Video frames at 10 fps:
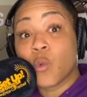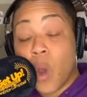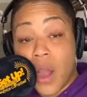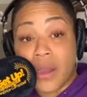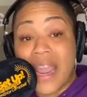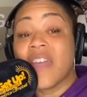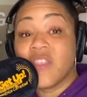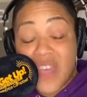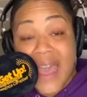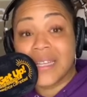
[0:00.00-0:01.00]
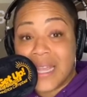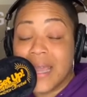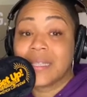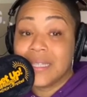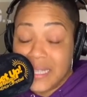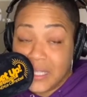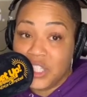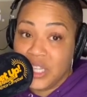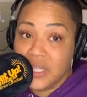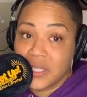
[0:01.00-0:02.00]
work and that takes
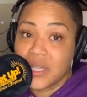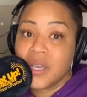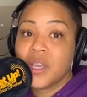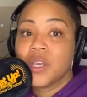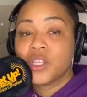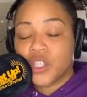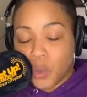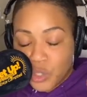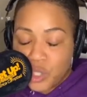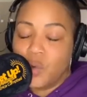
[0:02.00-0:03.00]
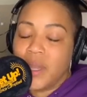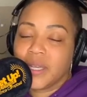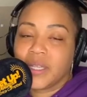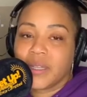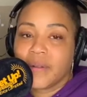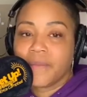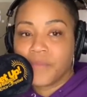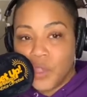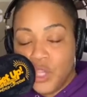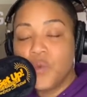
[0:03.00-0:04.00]
diligence. So do it.
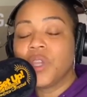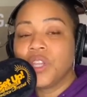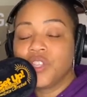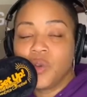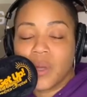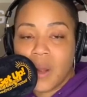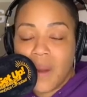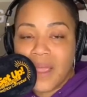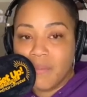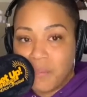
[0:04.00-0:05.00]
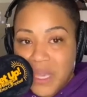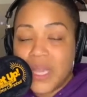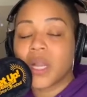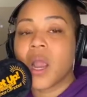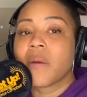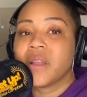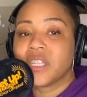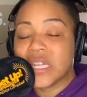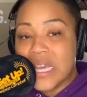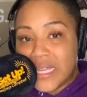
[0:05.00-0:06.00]
You can do it, all right? Be
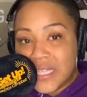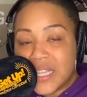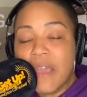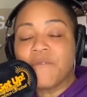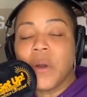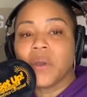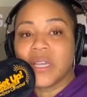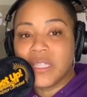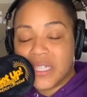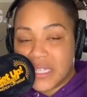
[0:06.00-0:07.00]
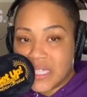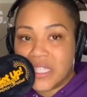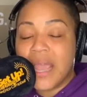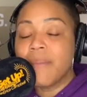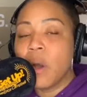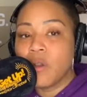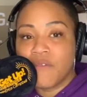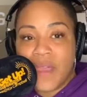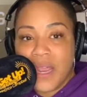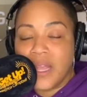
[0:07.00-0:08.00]
encouraged stay focused, stay
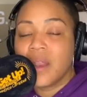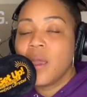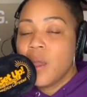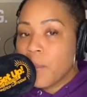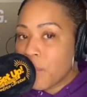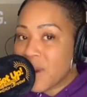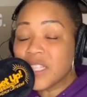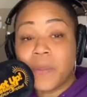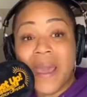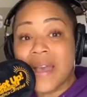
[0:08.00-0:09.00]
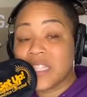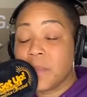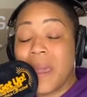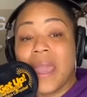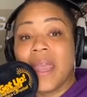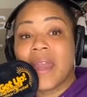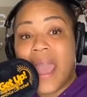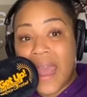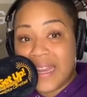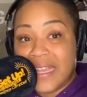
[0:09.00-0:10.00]
motivated, press past the pain,
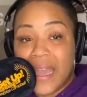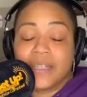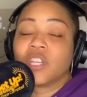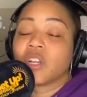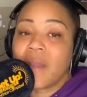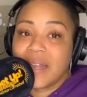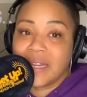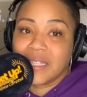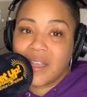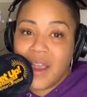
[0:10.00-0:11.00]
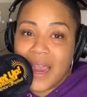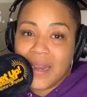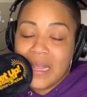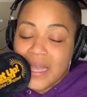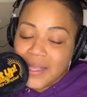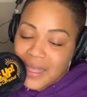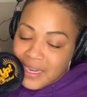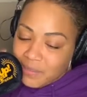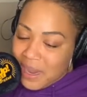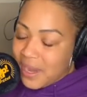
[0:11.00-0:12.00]
and get to greatness. All right. That
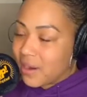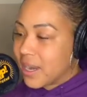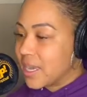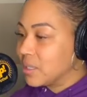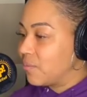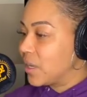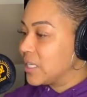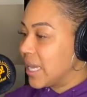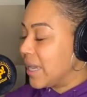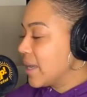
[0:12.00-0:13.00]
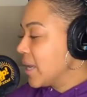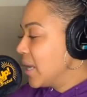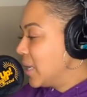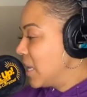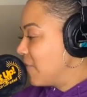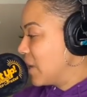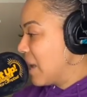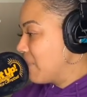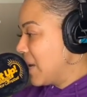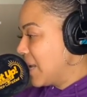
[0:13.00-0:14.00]
is my Ericaism for today. Love you and
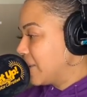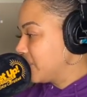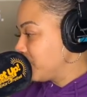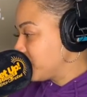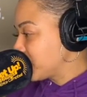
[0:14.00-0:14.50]
I mean it.